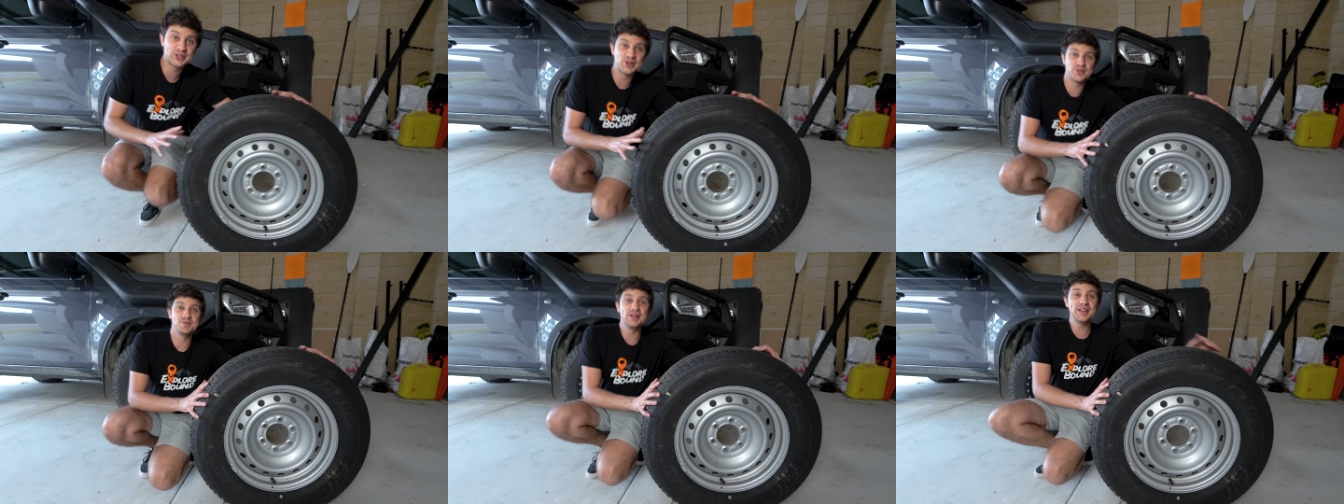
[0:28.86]

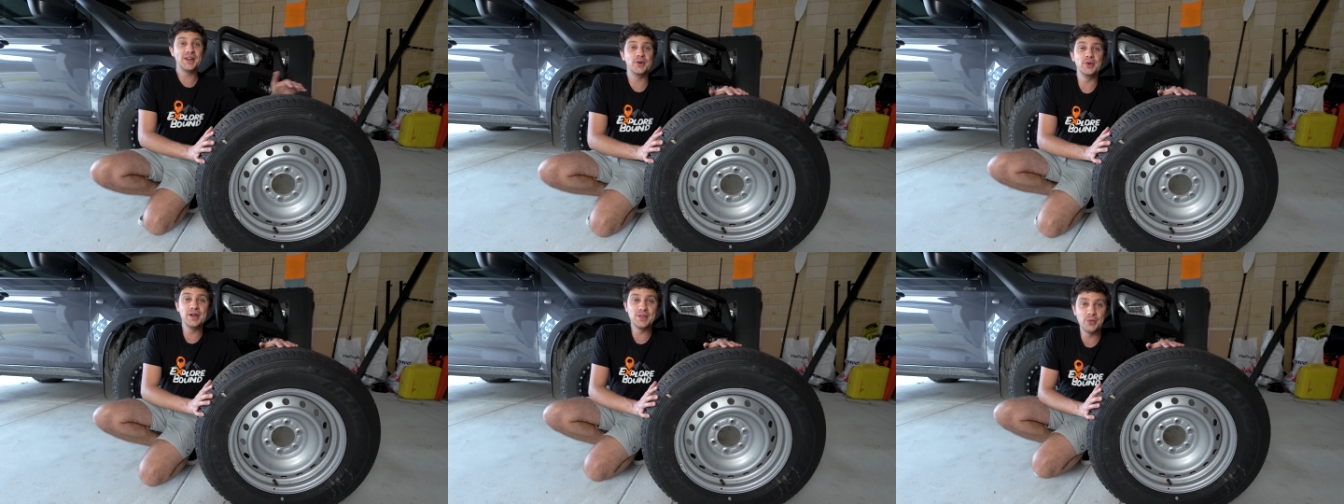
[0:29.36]
familiar
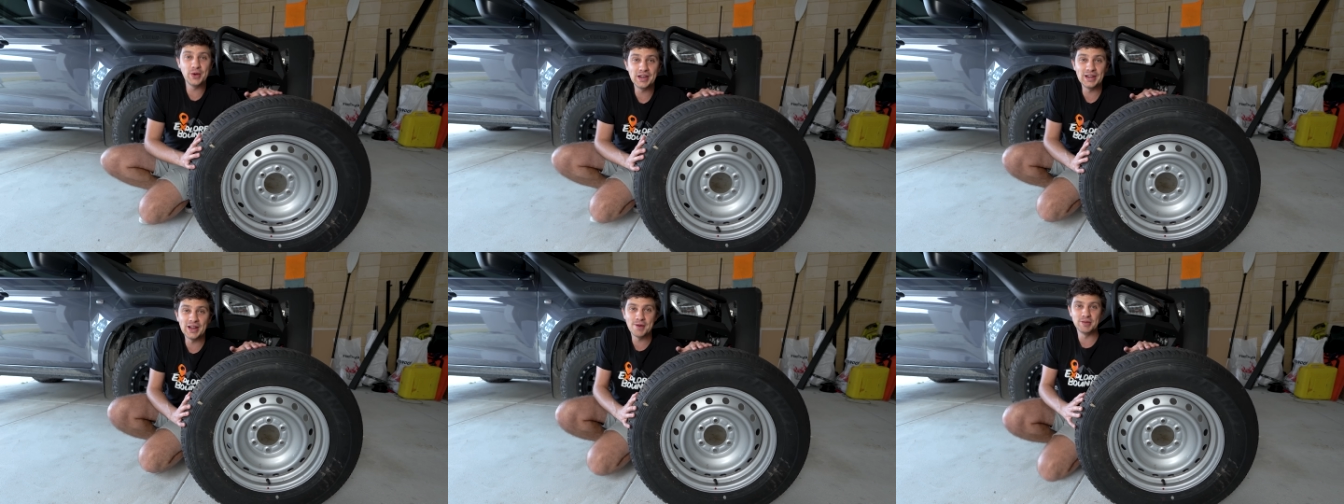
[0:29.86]
with wheel
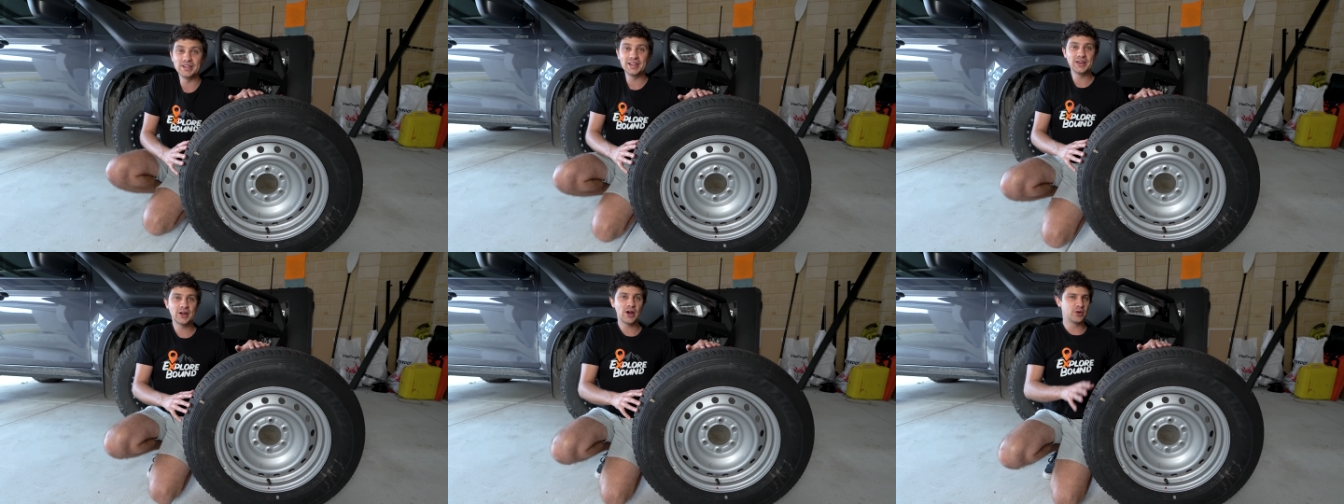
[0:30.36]
alignment
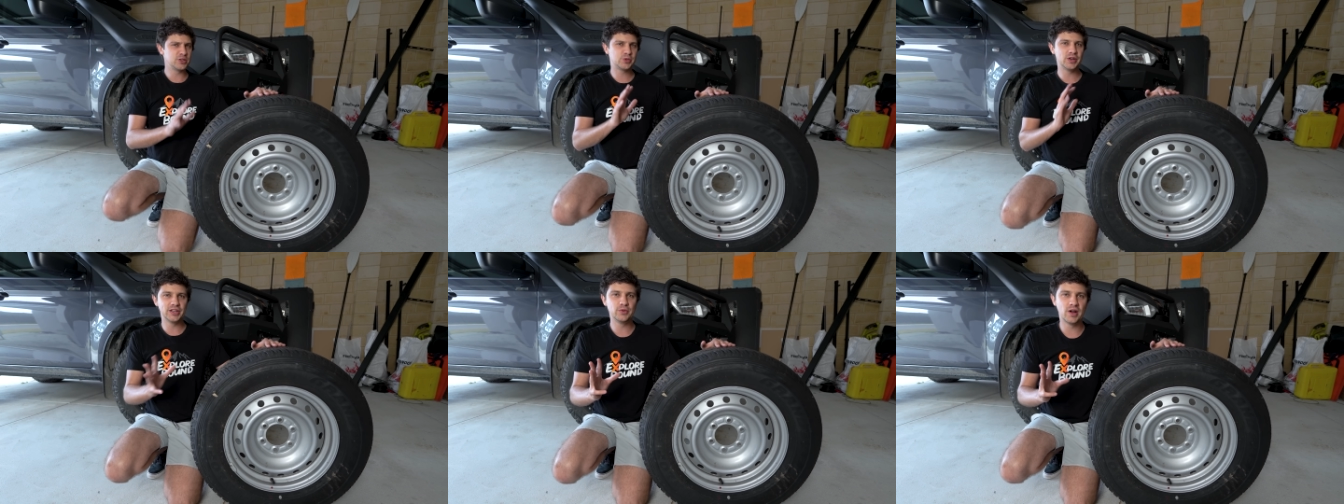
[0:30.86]
lingo, I'll just
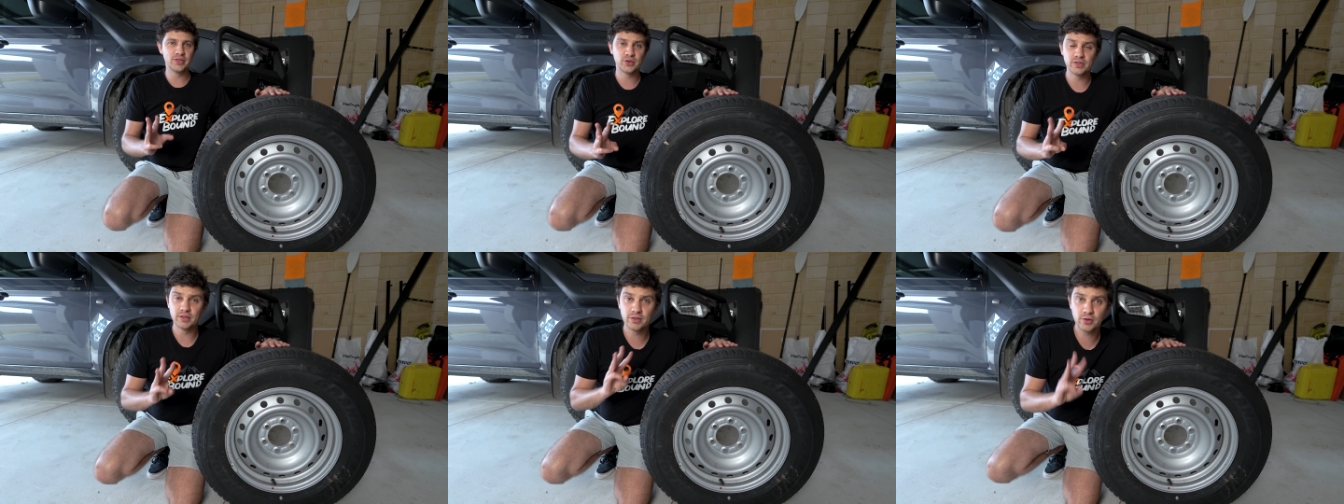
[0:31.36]
quickly run through
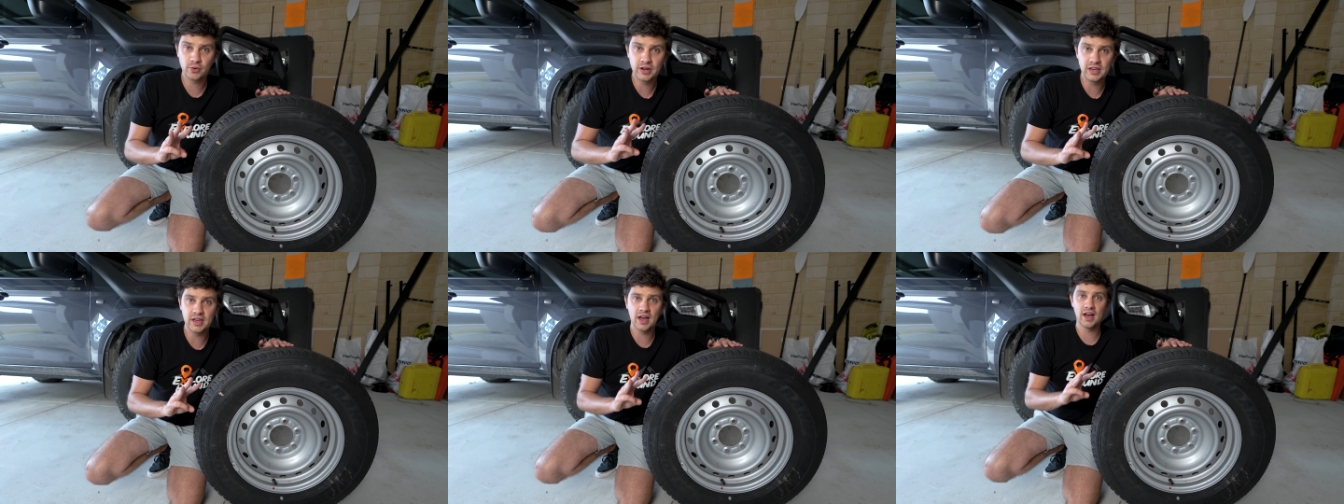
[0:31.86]
the
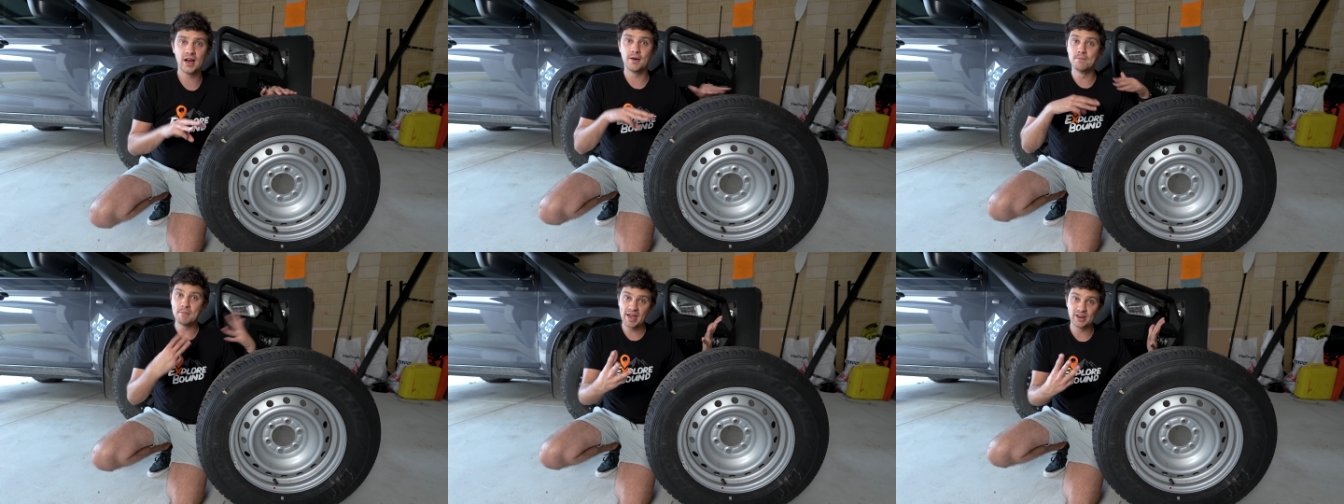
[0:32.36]
three
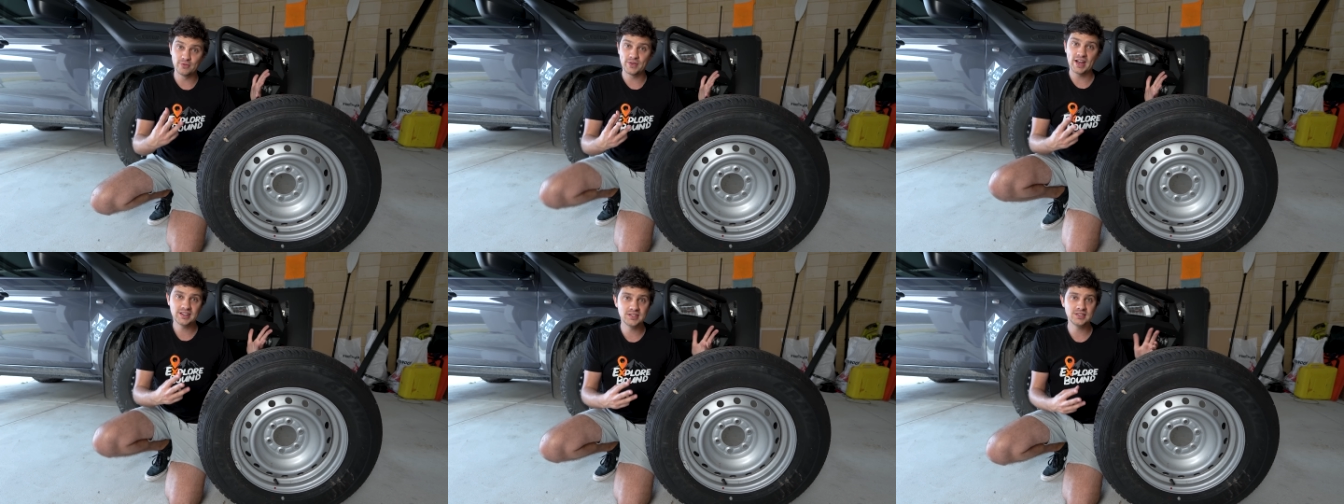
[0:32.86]
main
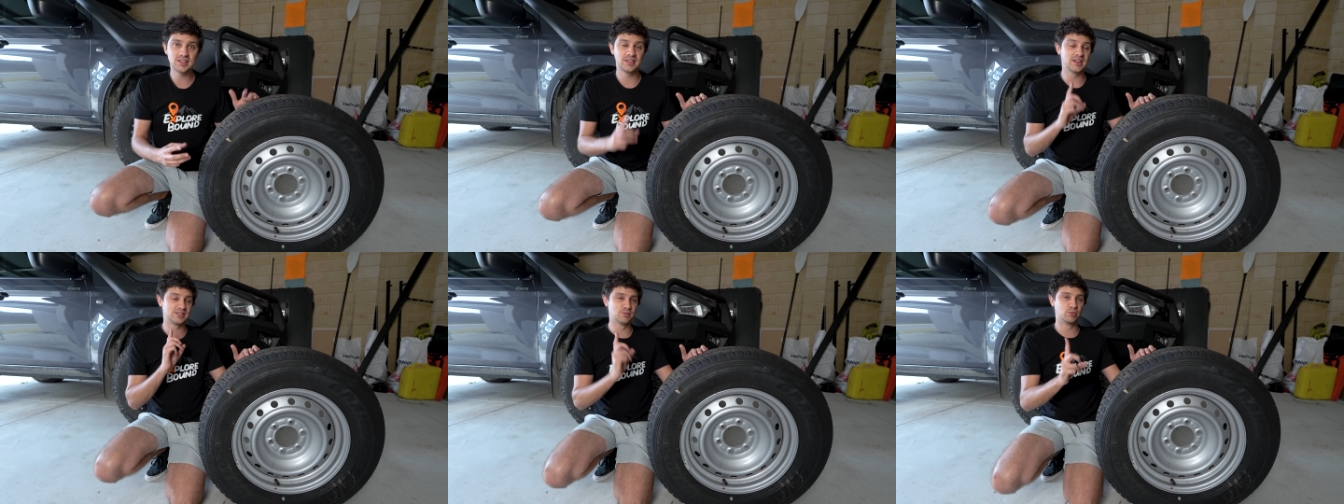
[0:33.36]
factors, because I
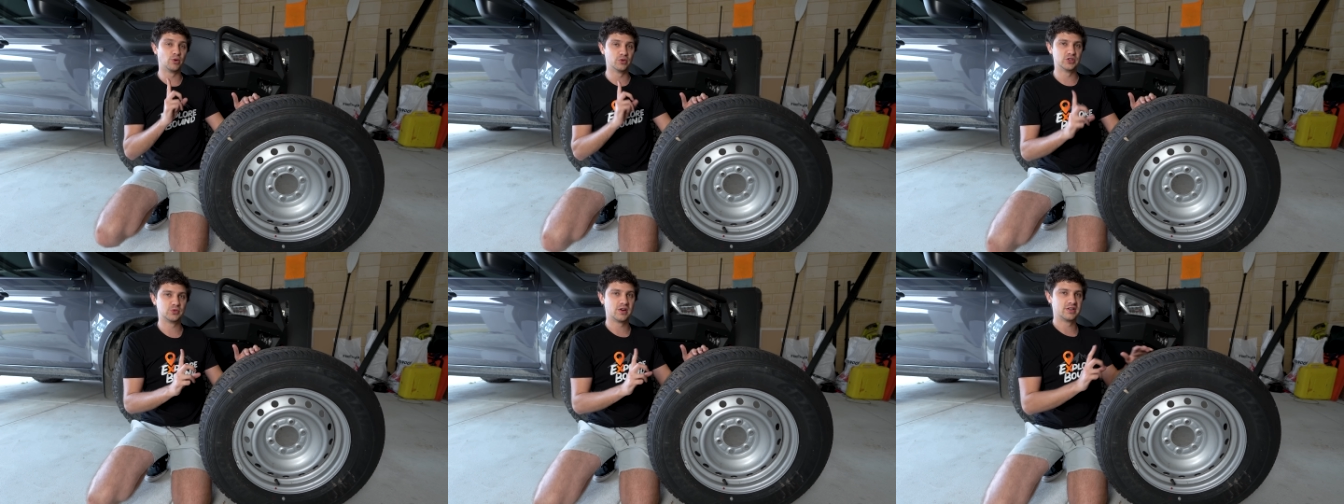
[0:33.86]
think it's
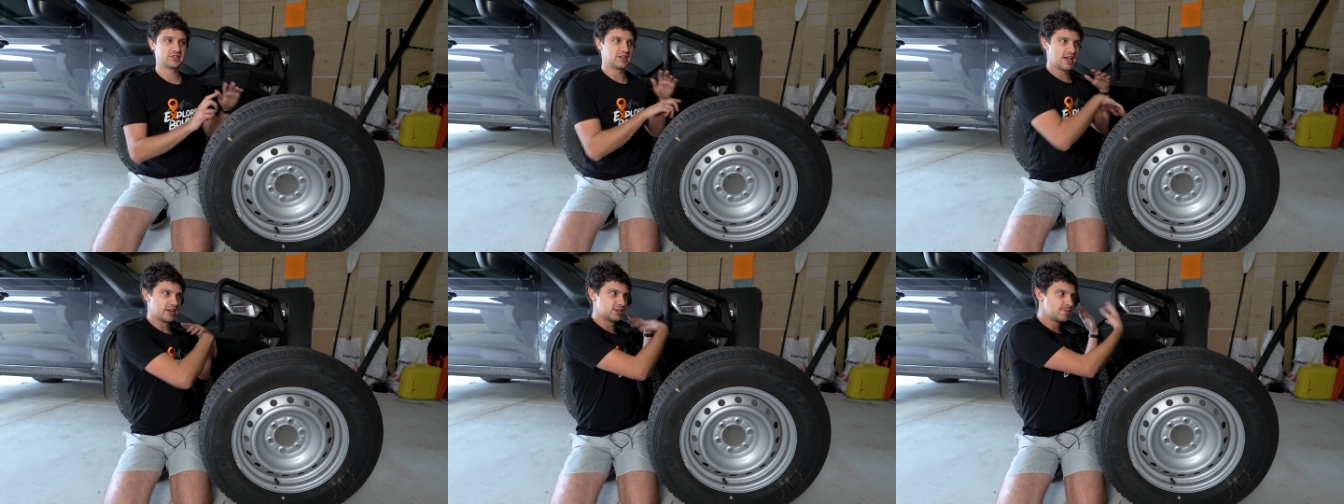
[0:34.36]
important to
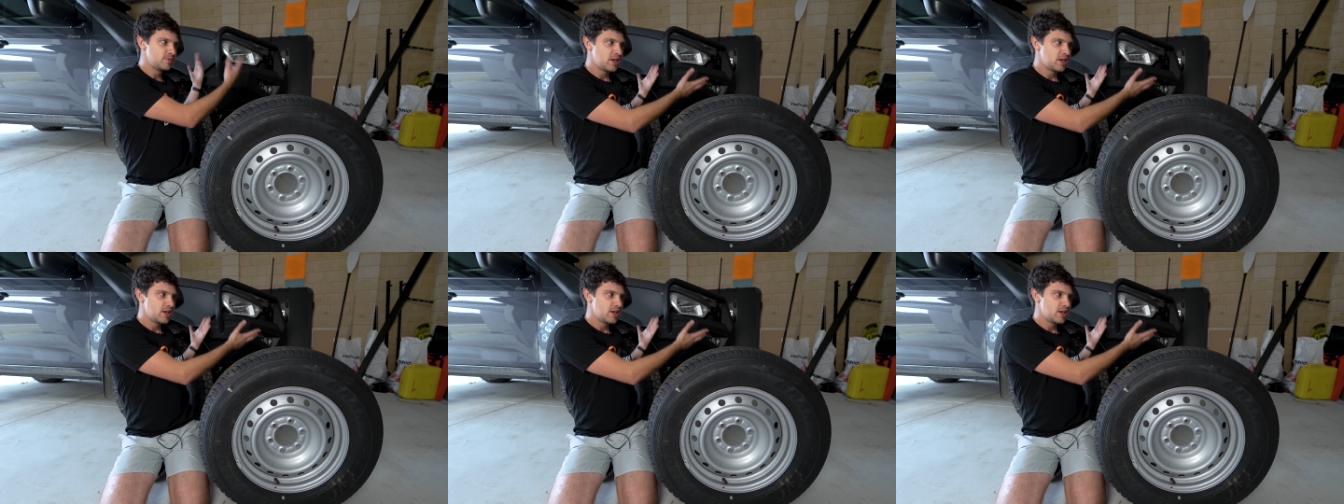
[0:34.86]
understand